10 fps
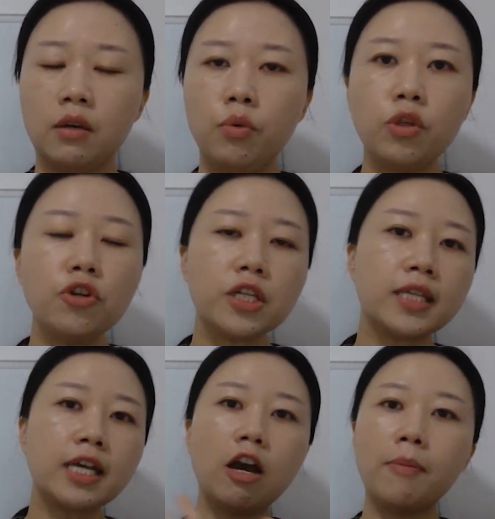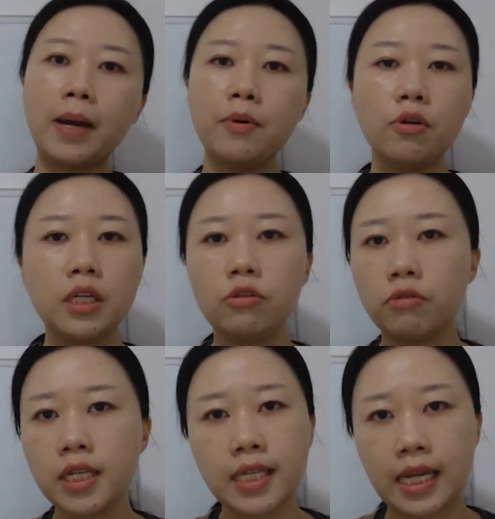We don't just take out our Bible only
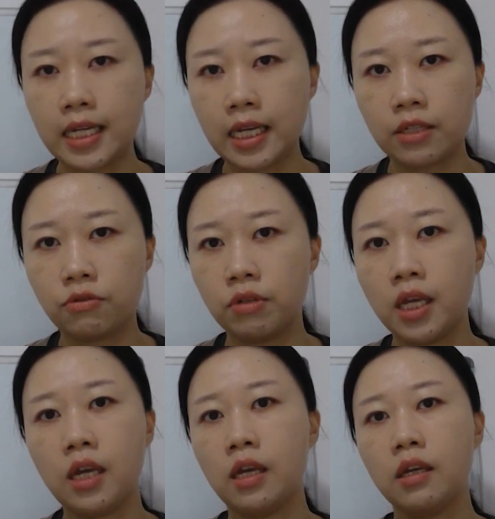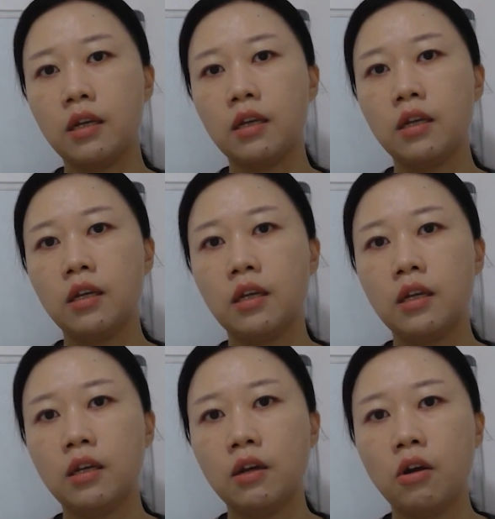during Sundays today,
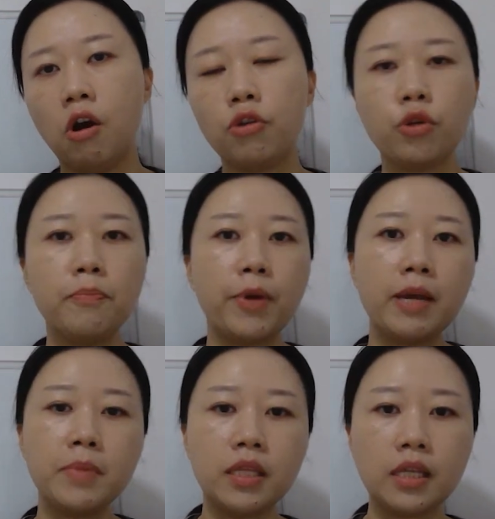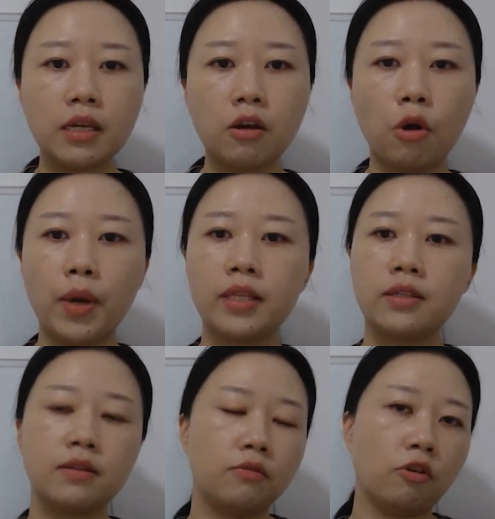or during prayer meeting, or when
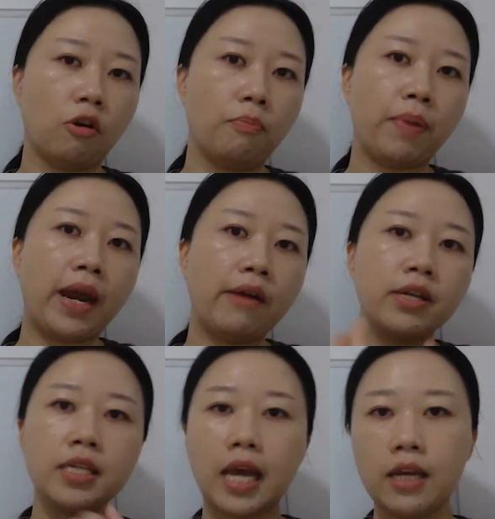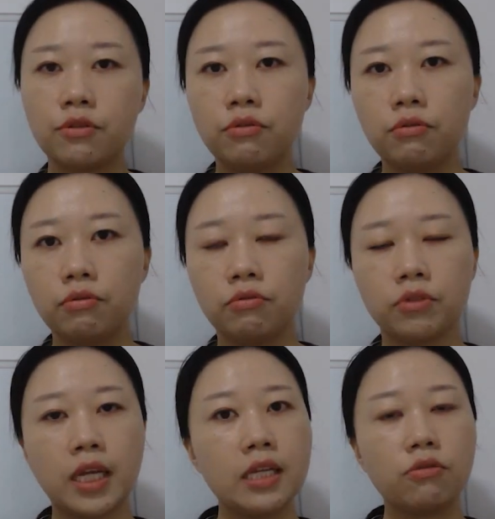your parents ask you to,
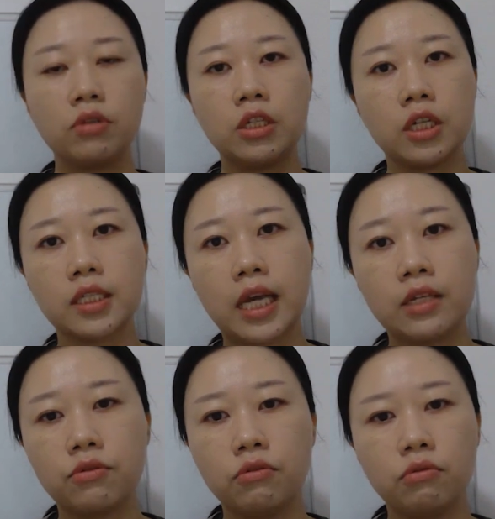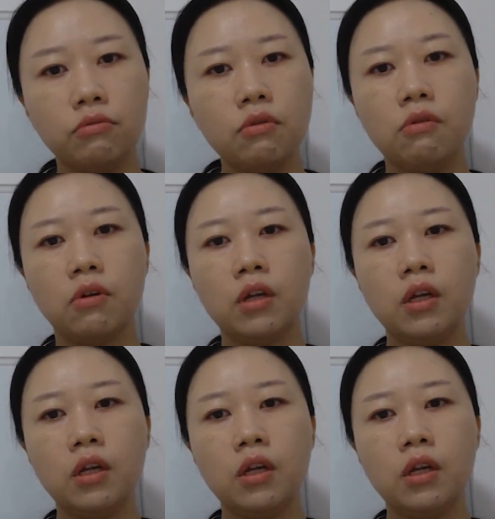Sunday school teachers ask you to. know.